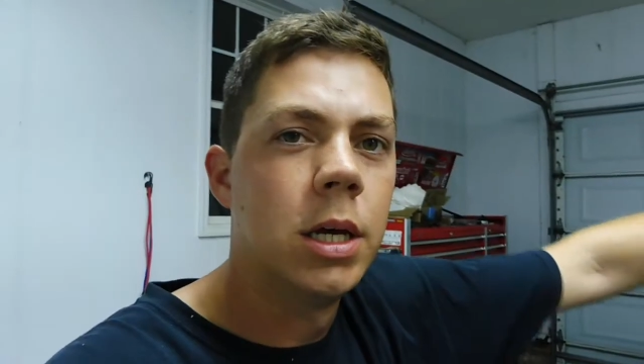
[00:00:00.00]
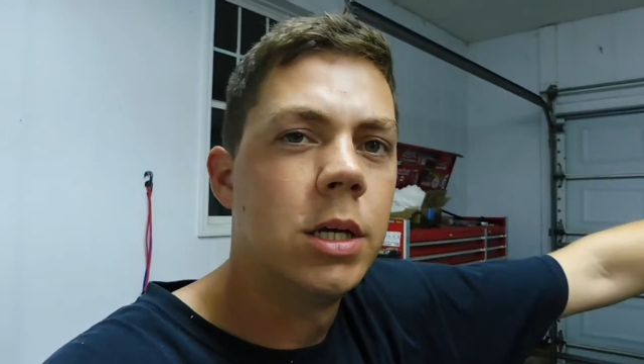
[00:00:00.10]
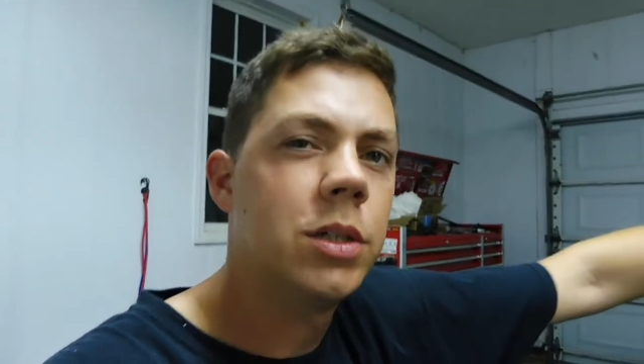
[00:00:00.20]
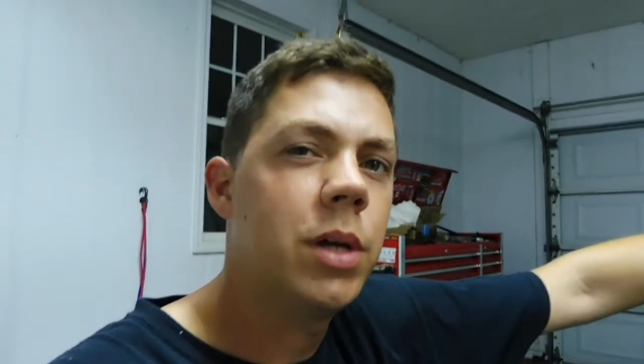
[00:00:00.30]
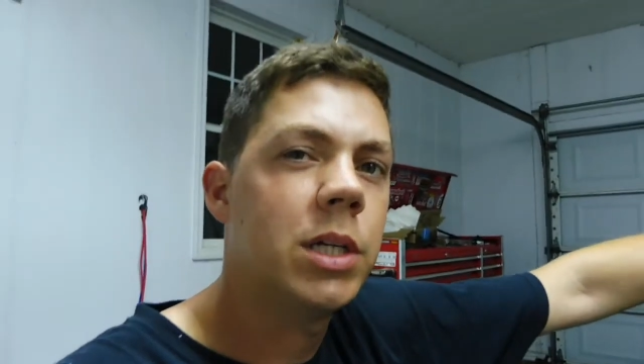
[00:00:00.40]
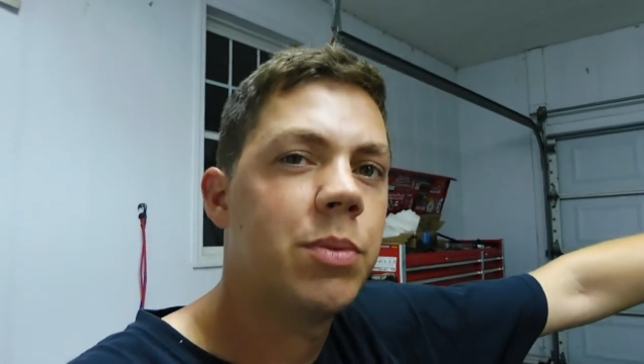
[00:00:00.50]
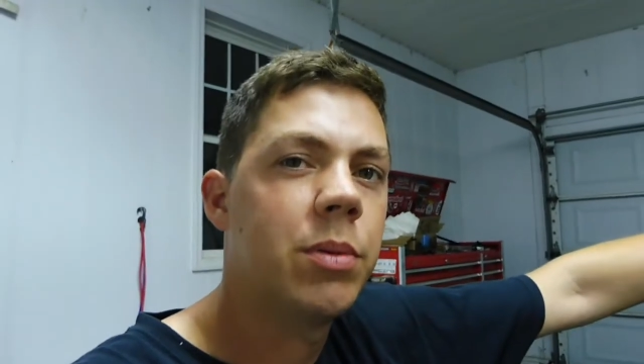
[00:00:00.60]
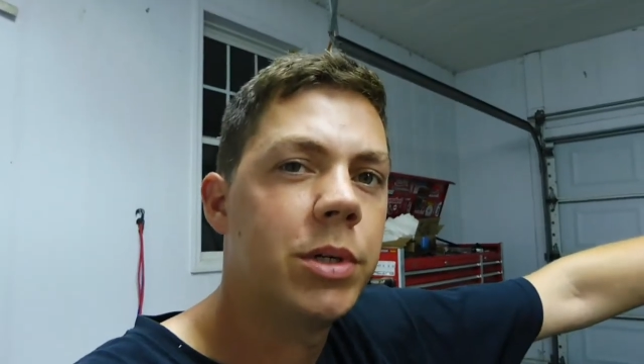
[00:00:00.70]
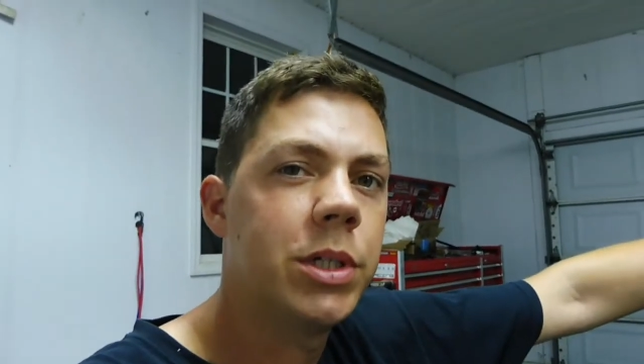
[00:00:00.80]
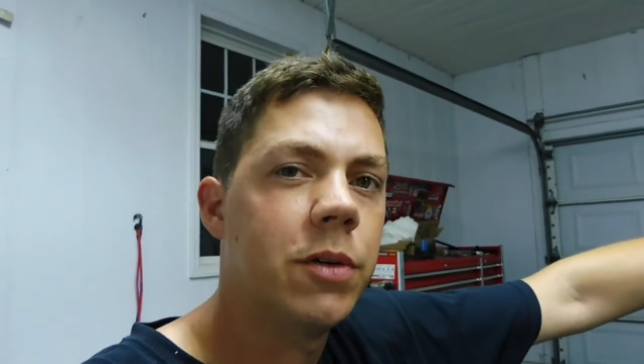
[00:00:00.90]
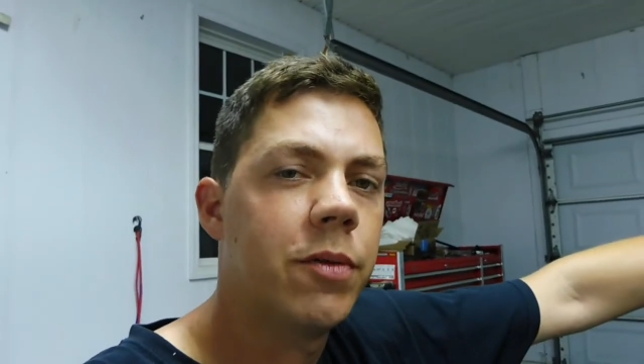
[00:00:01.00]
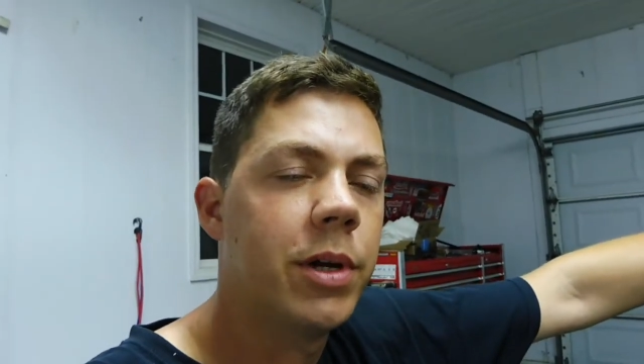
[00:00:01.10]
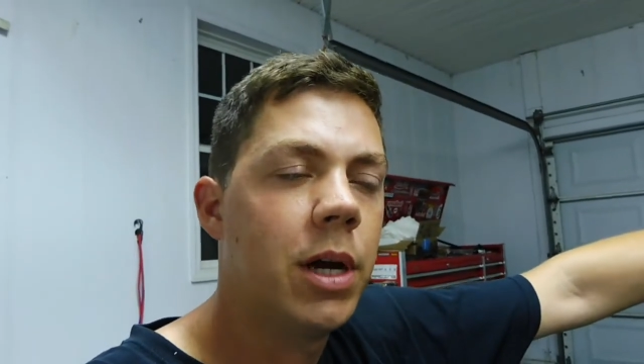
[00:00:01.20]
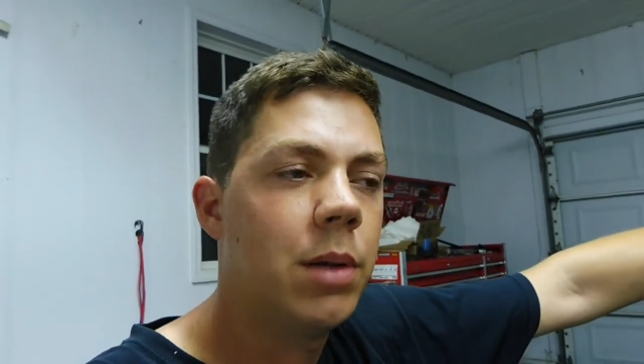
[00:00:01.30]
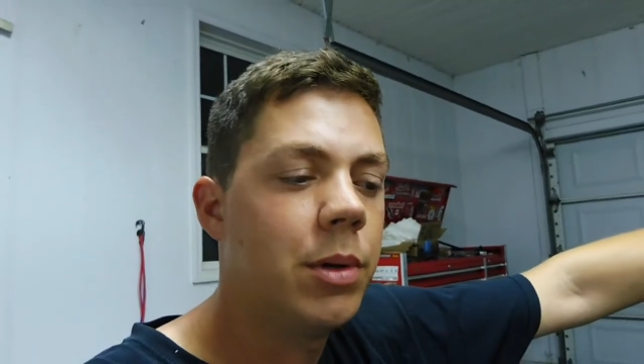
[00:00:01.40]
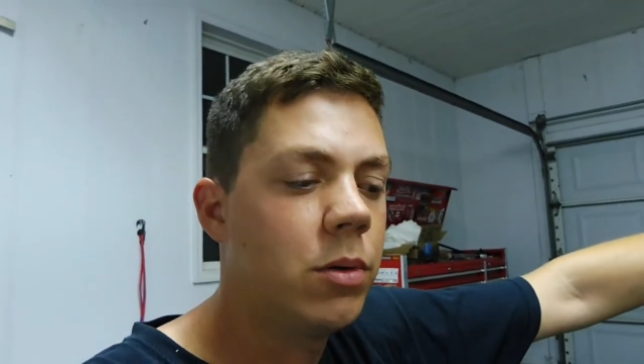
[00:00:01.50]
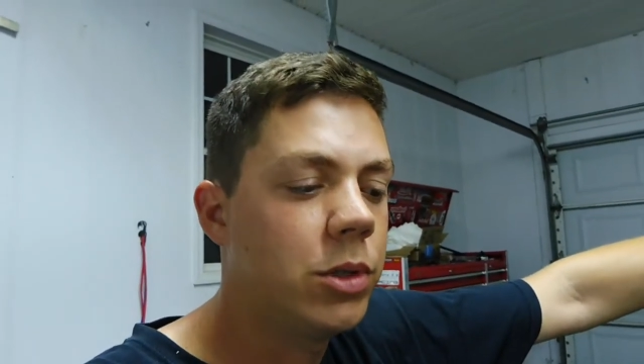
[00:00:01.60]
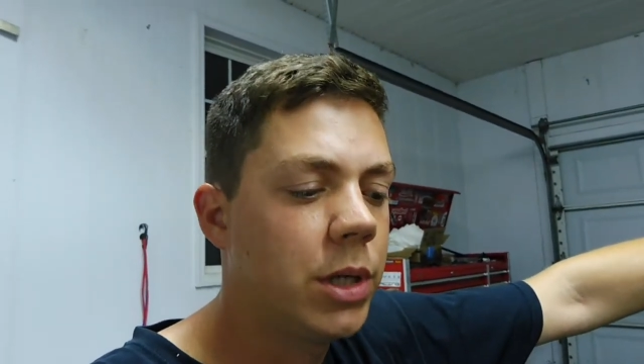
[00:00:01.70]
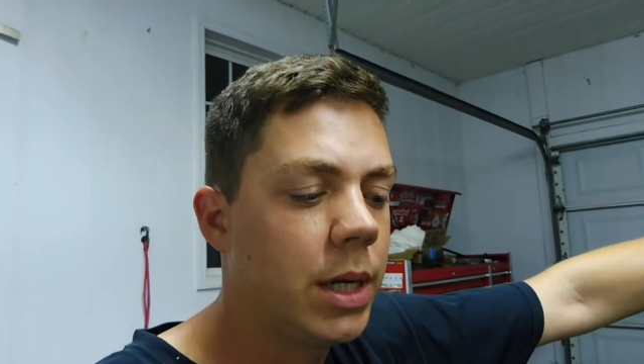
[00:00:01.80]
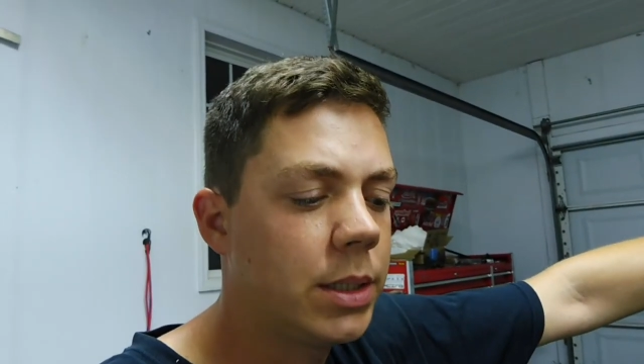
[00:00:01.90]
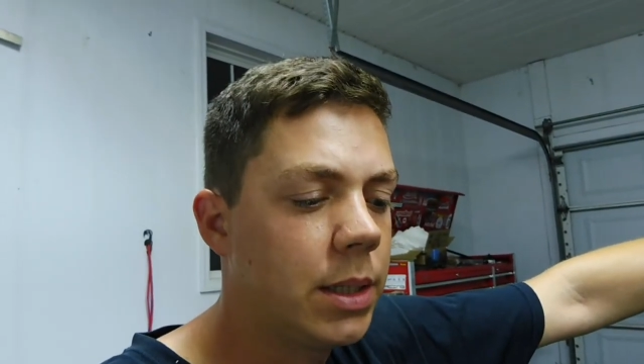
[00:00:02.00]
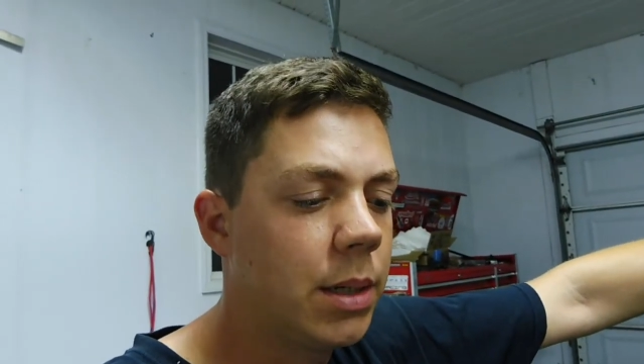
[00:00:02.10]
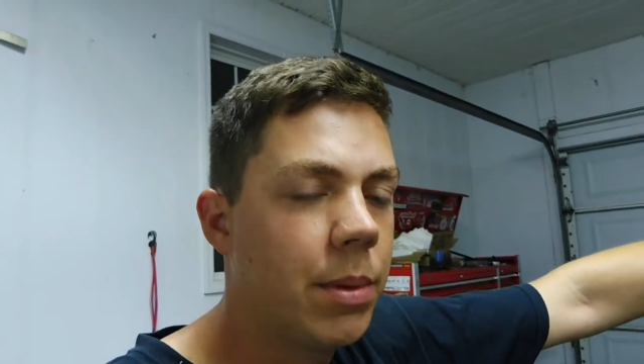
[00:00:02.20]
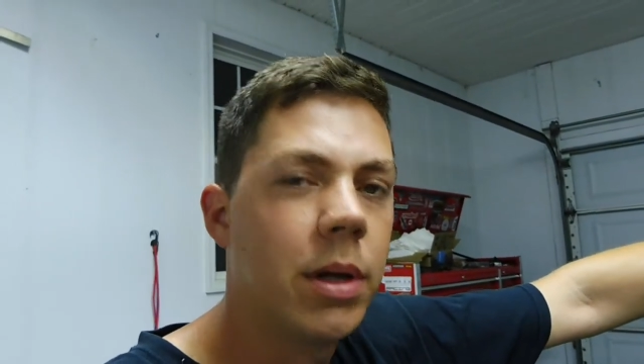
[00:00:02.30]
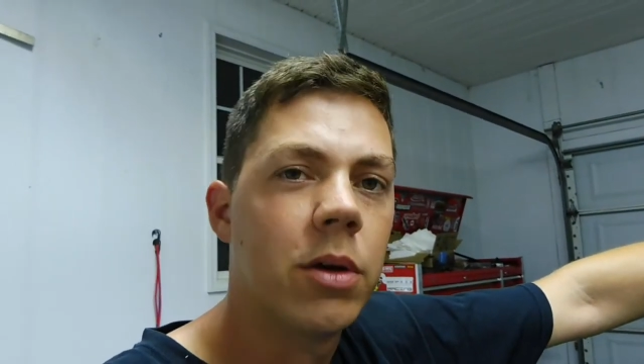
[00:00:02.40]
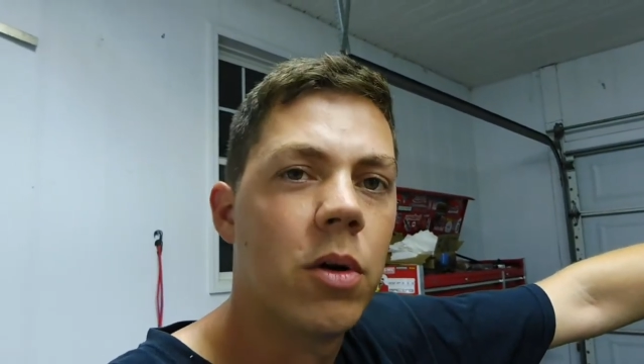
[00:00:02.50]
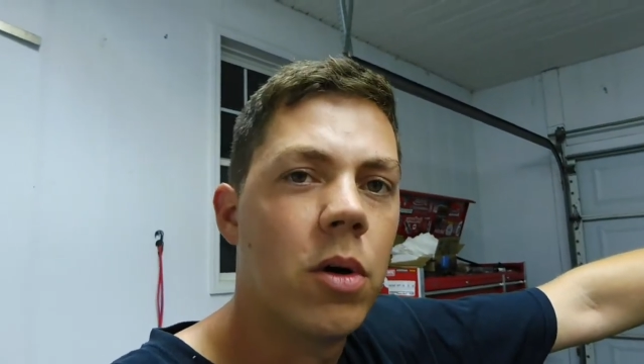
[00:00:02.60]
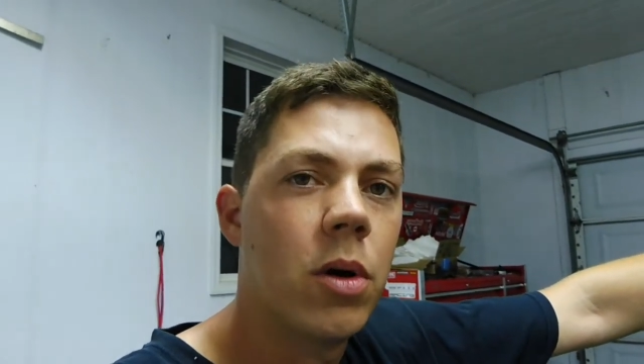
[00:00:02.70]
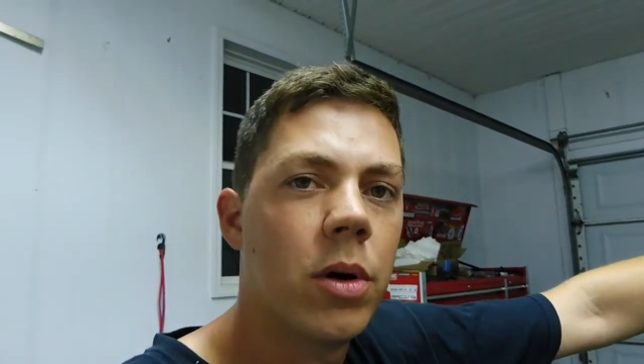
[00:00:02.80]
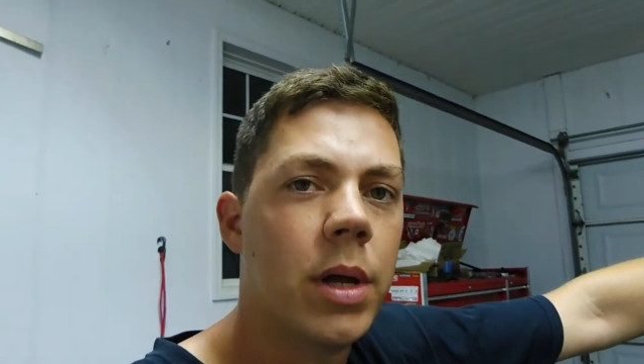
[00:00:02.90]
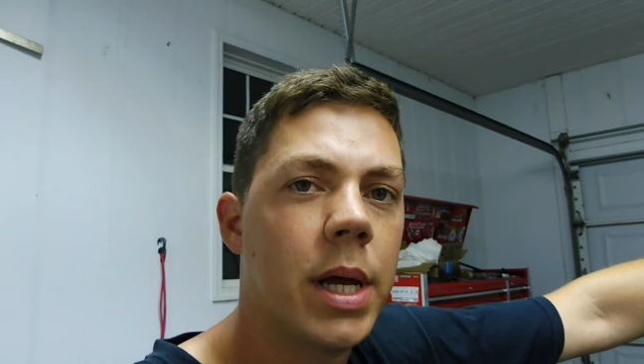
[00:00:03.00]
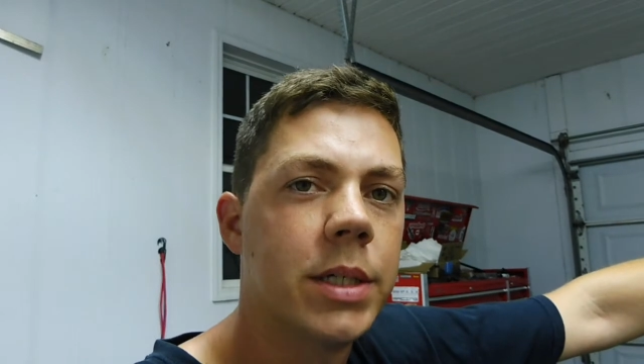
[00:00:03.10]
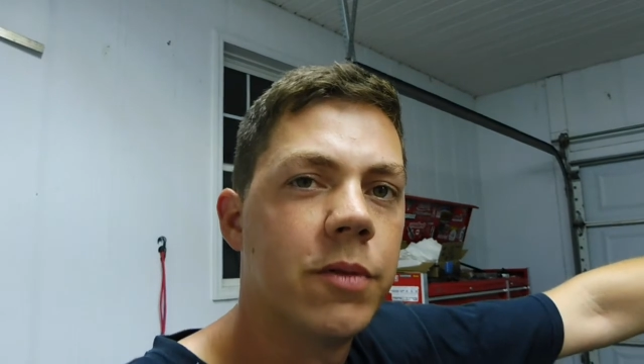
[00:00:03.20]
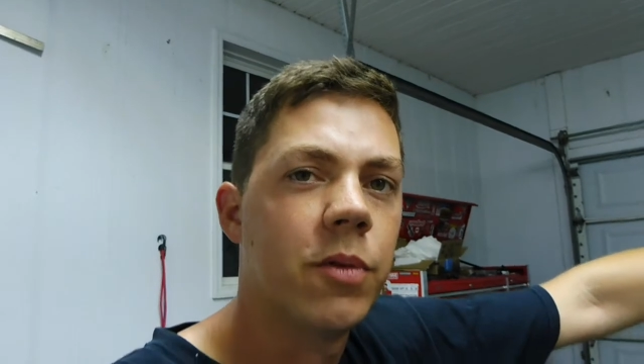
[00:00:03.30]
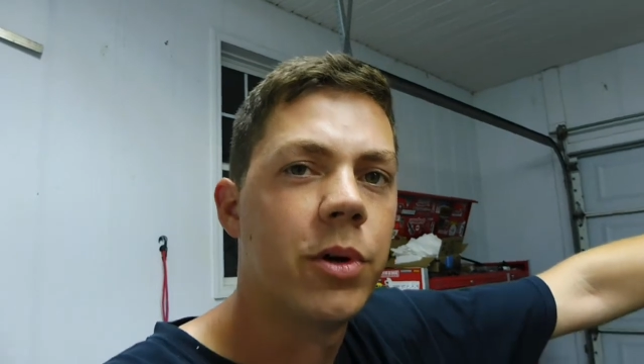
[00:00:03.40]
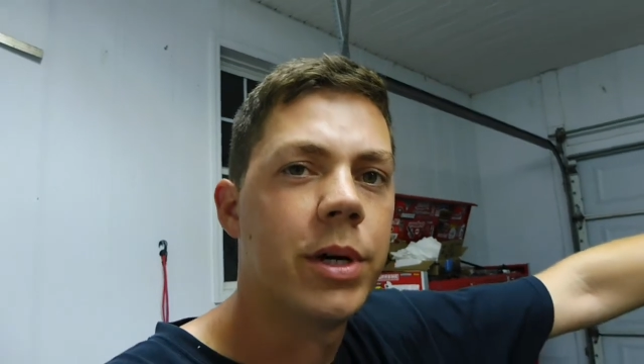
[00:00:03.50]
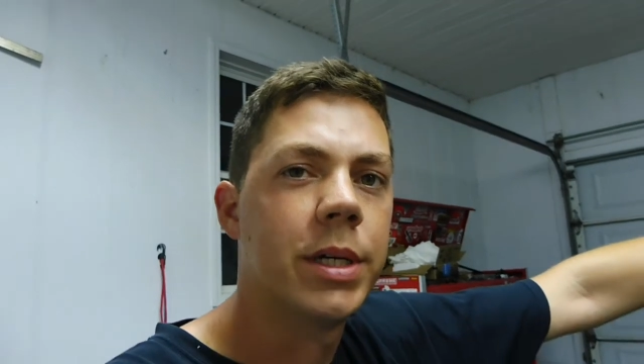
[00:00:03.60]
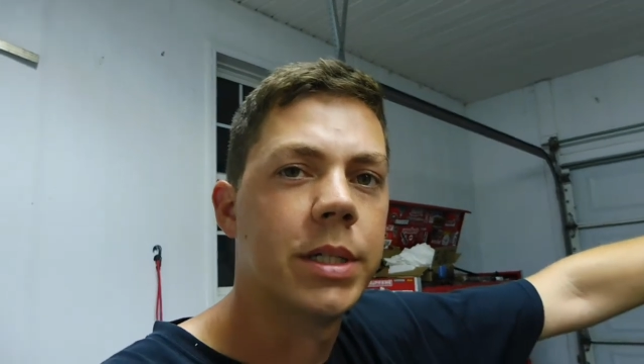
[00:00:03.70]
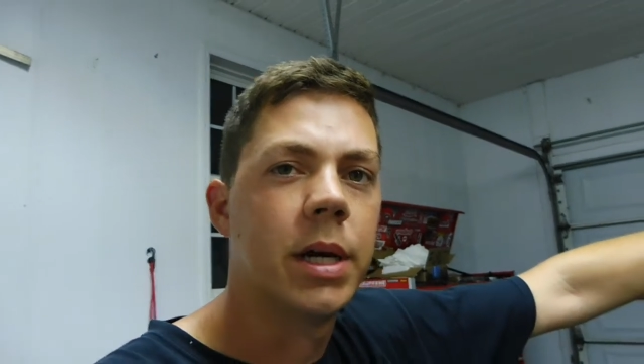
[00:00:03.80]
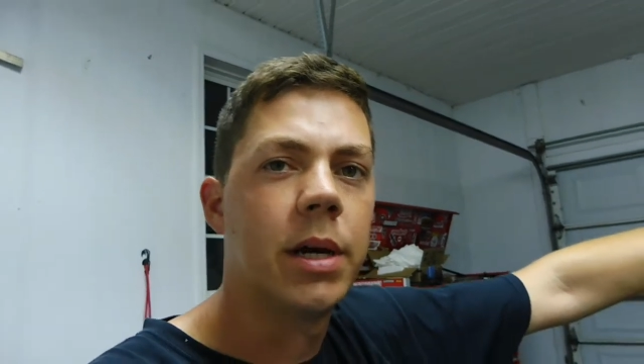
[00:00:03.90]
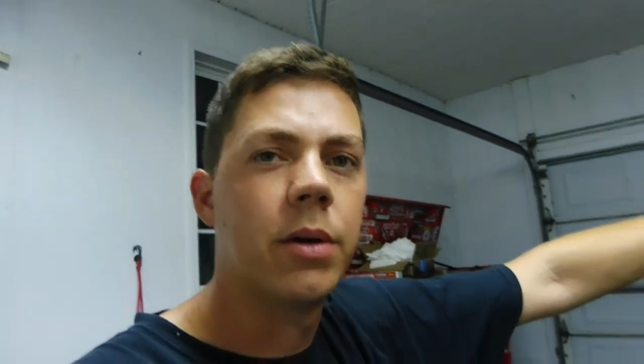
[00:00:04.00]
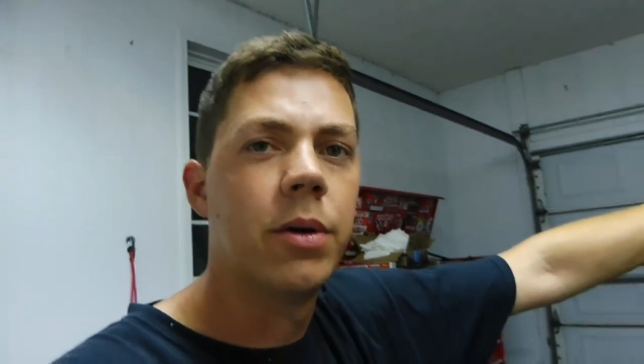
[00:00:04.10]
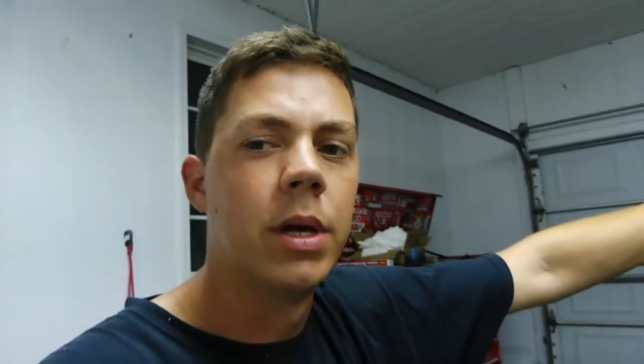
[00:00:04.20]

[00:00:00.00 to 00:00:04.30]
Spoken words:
So yeah, that's pretty much it for now. Let me know what you guys think about the car as of where it is now,